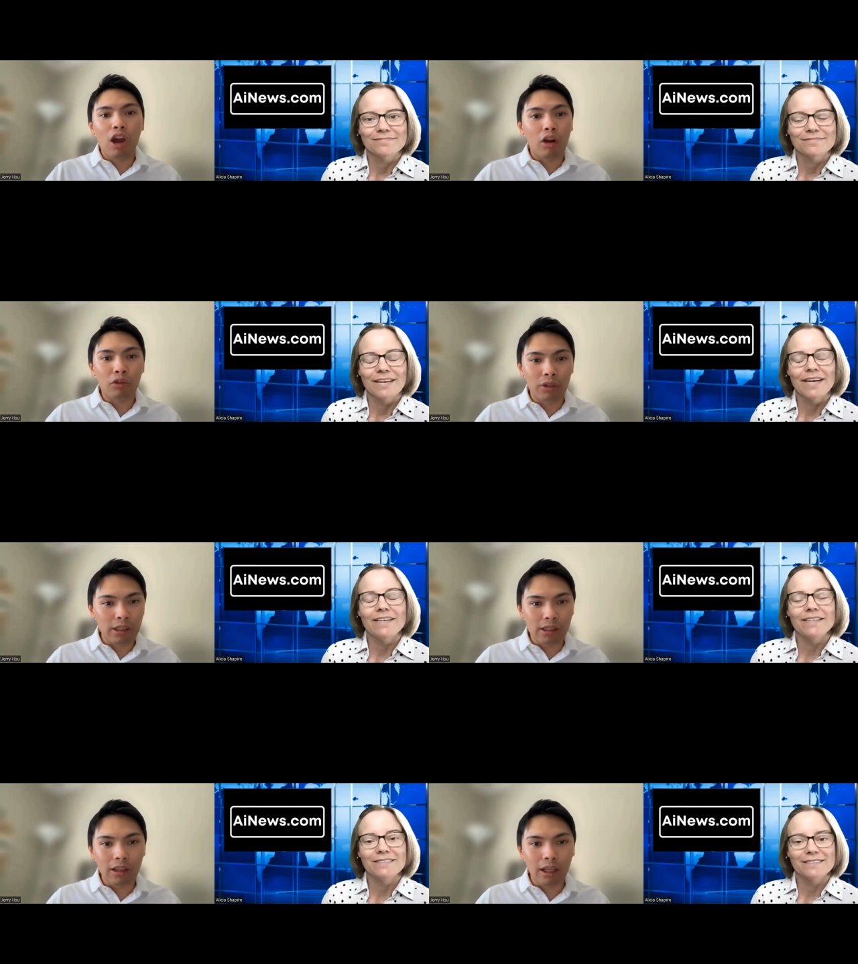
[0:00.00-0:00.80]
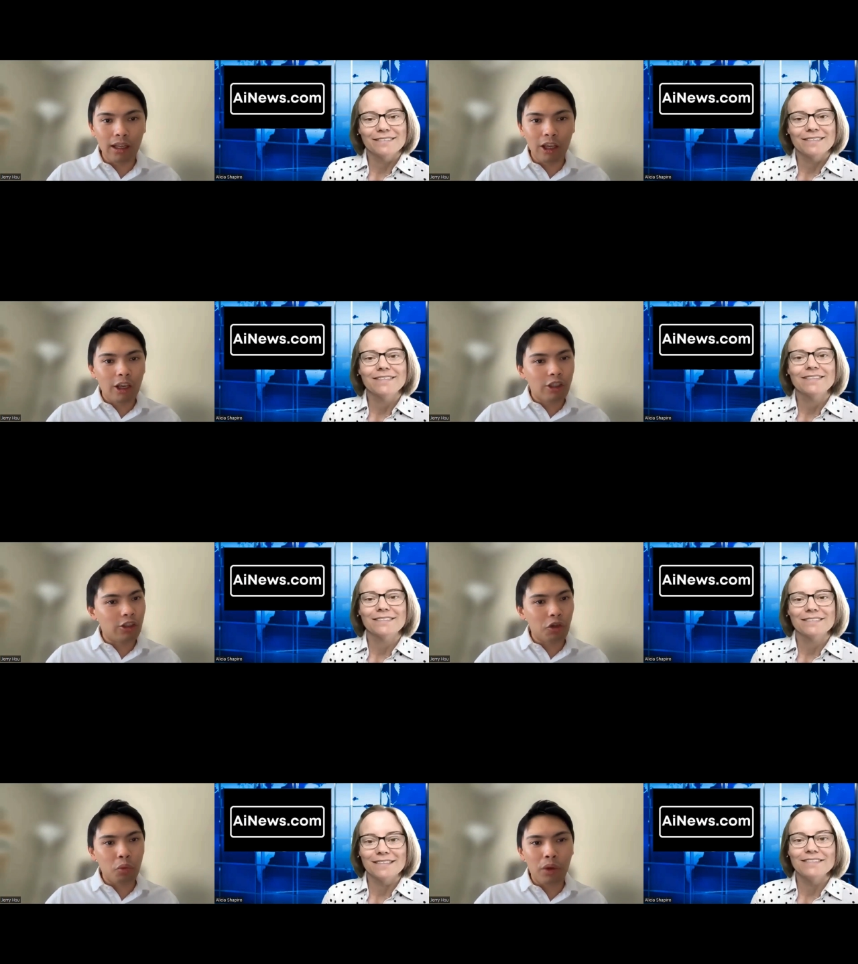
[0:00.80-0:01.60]
Speaker 1: under the sunlight. Yeah.
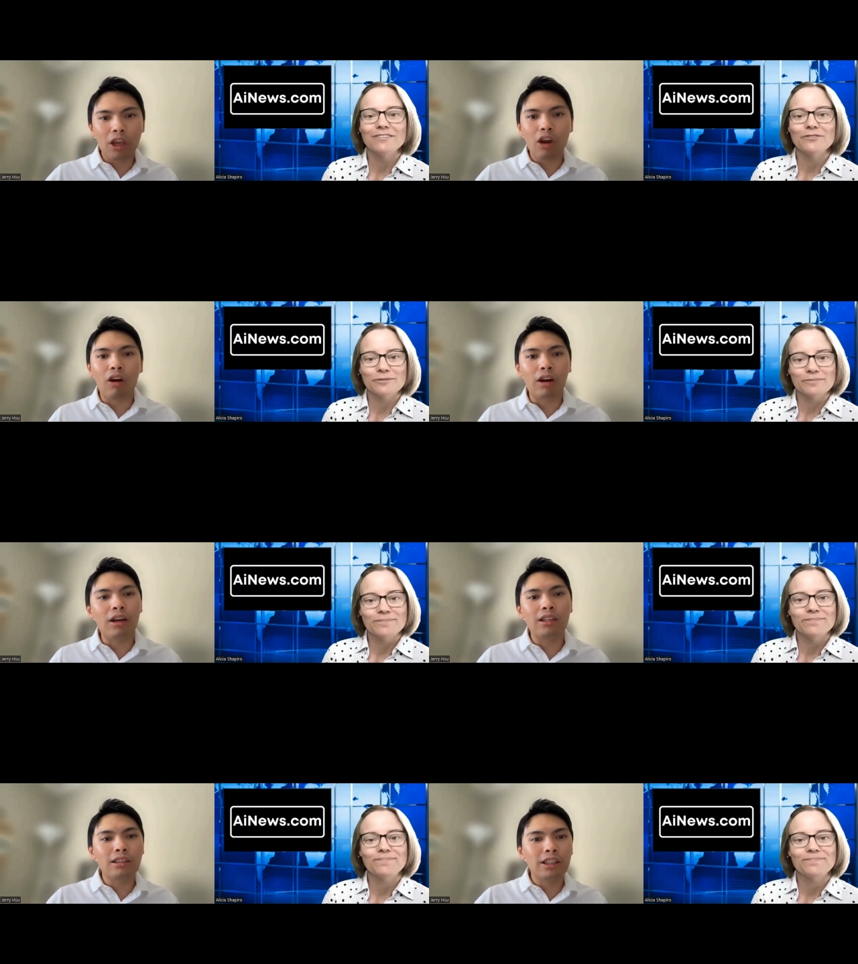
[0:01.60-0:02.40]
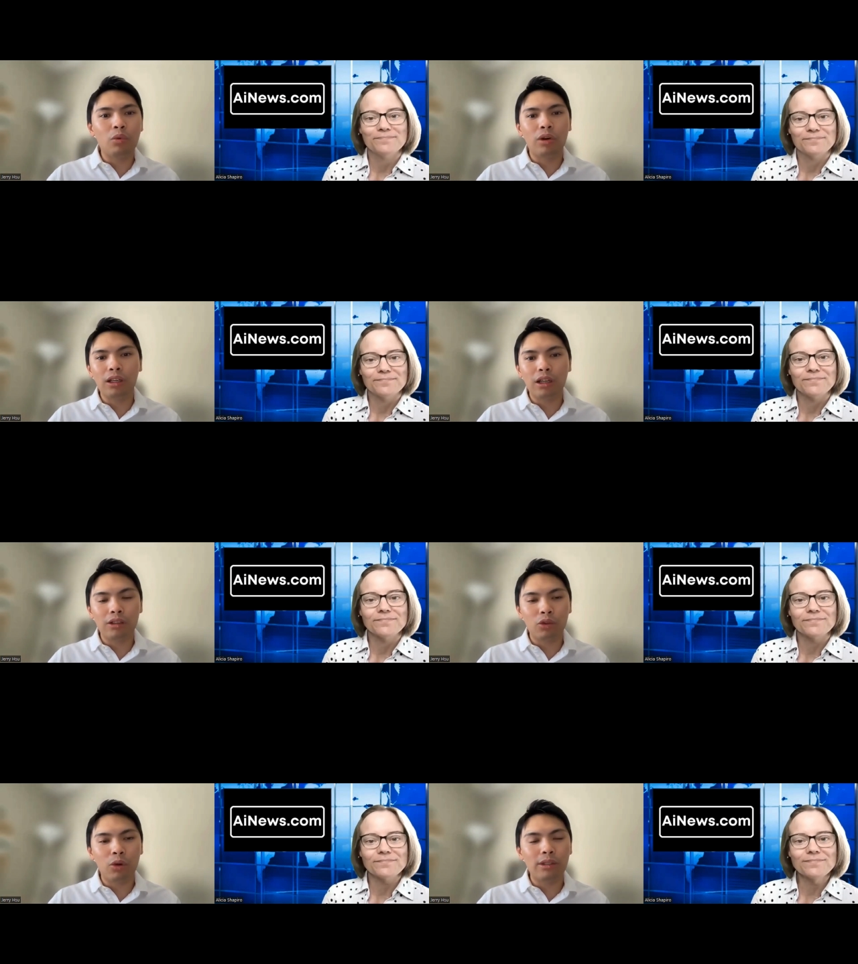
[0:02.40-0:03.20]
So we are constantly working
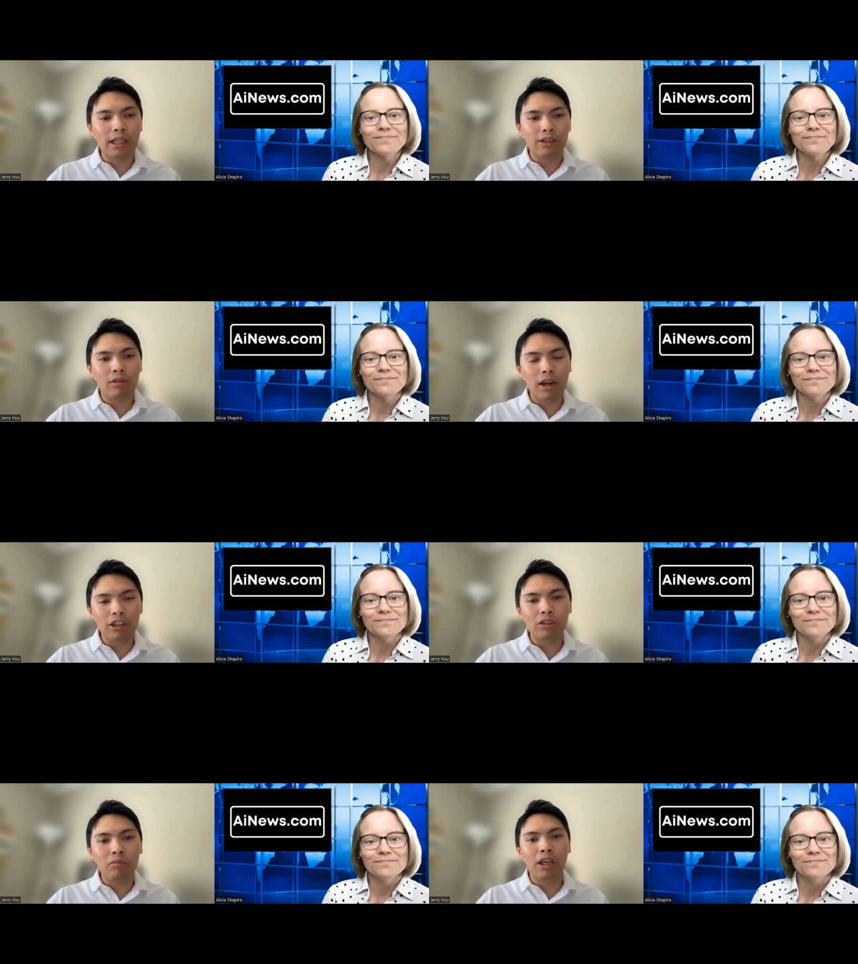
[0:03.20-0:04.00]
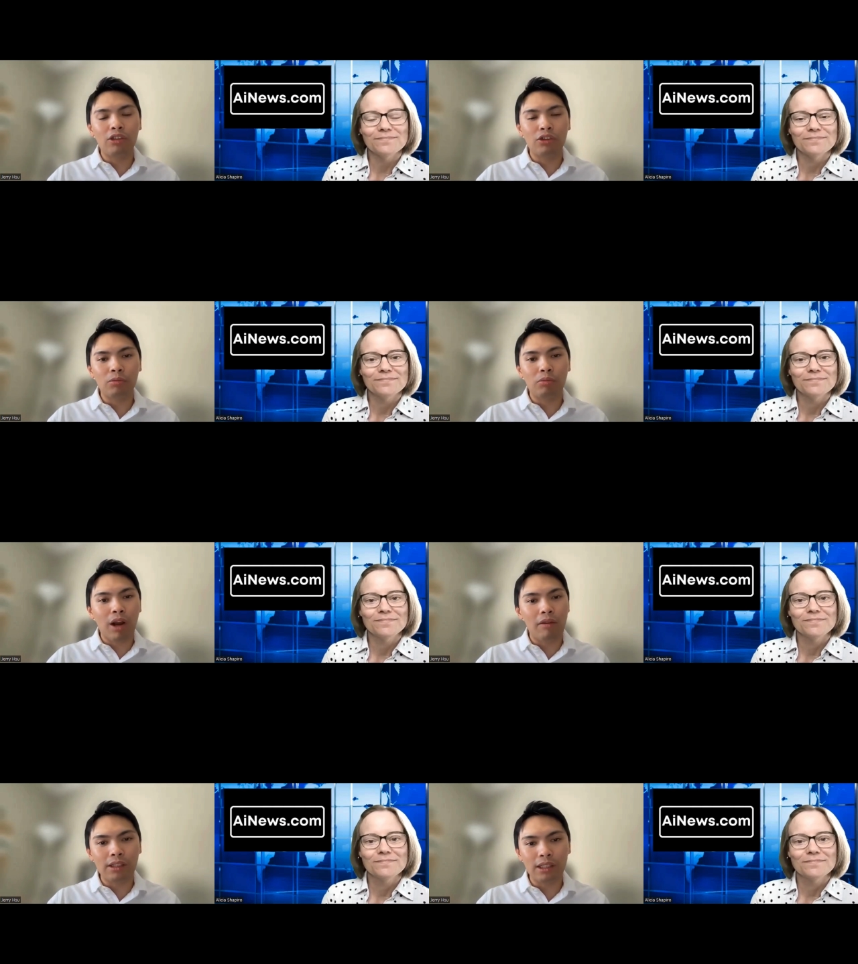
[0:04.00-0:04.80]
on towards that direction, making sure
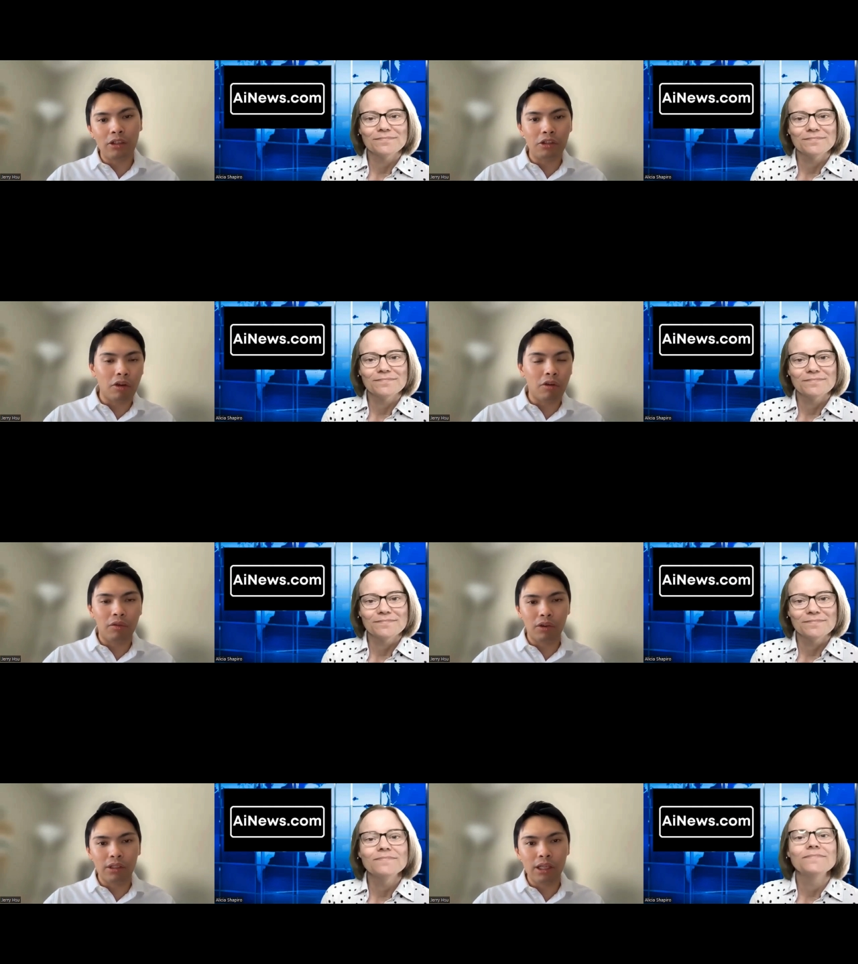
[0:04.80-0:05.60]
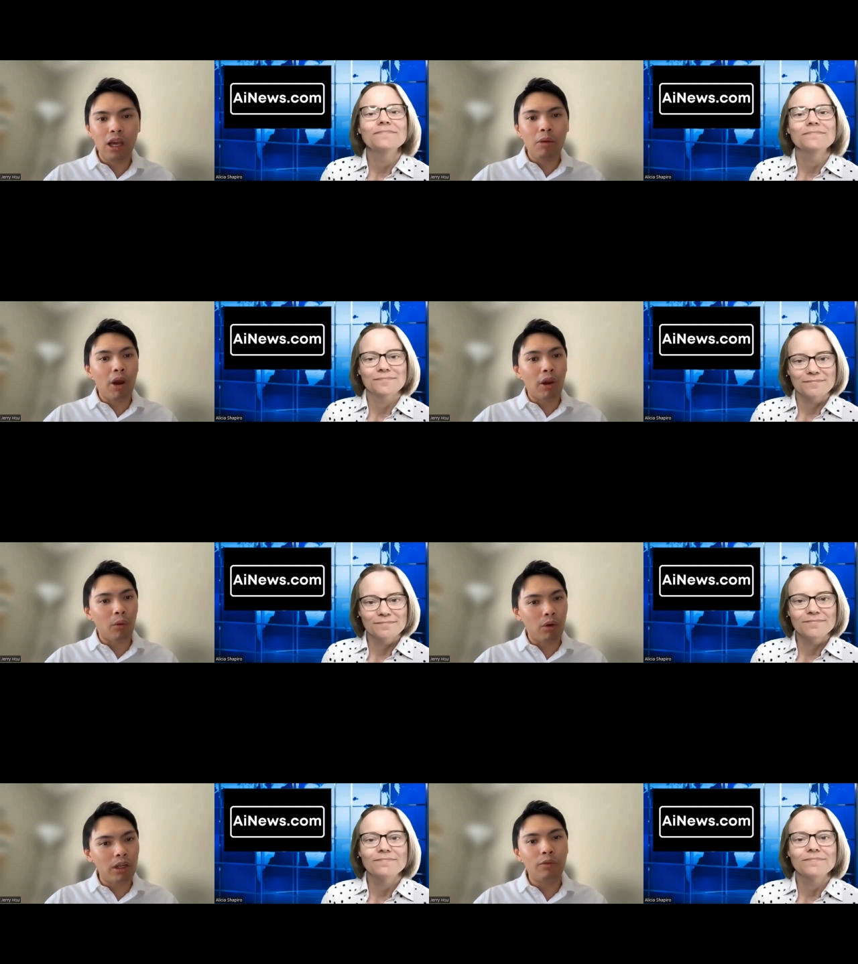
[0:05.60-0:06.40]
privacy is our first
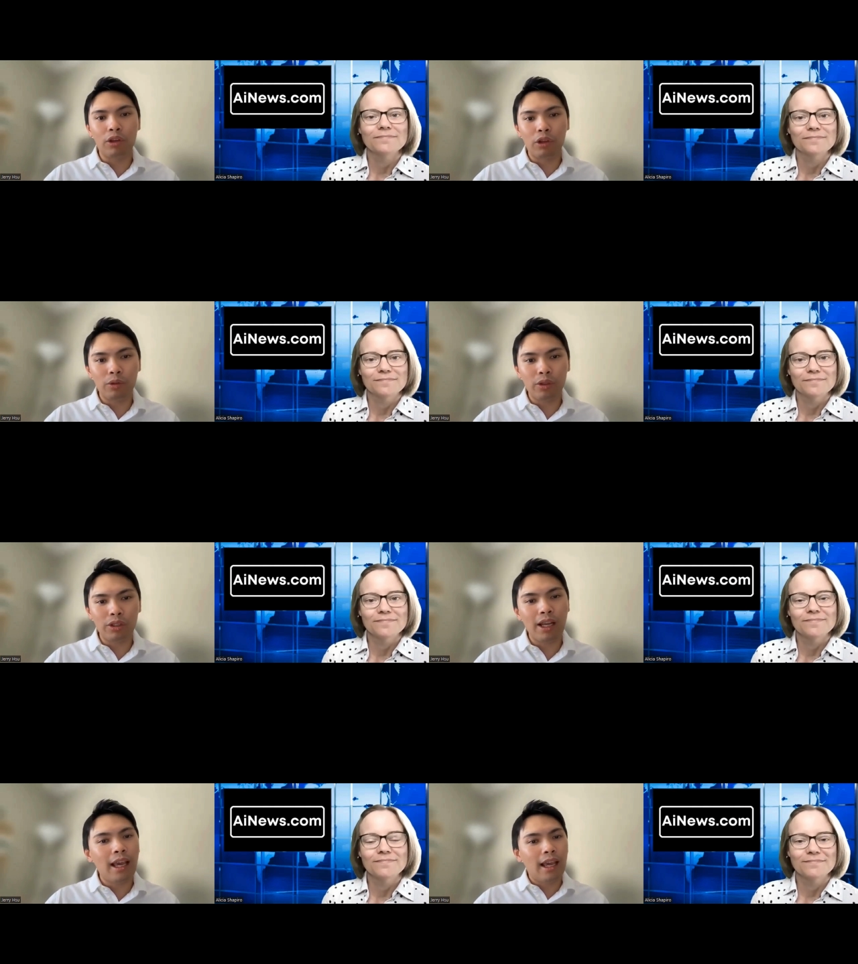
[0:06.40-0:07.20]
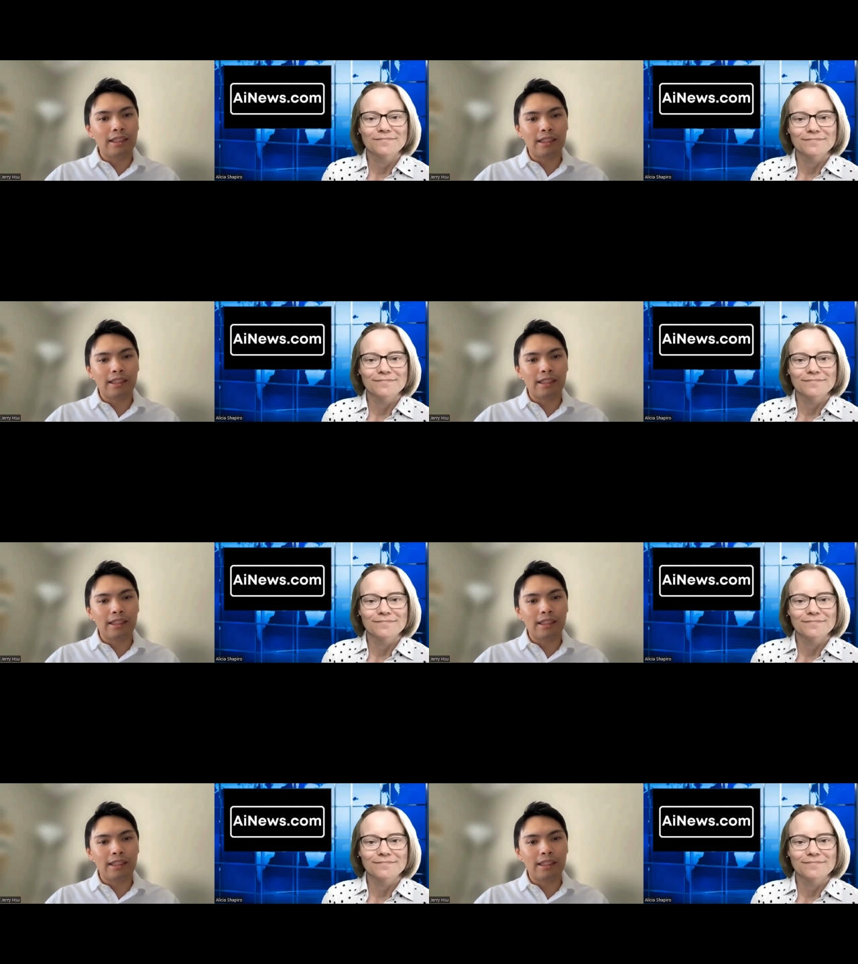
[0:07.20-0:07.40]
priority for the user. And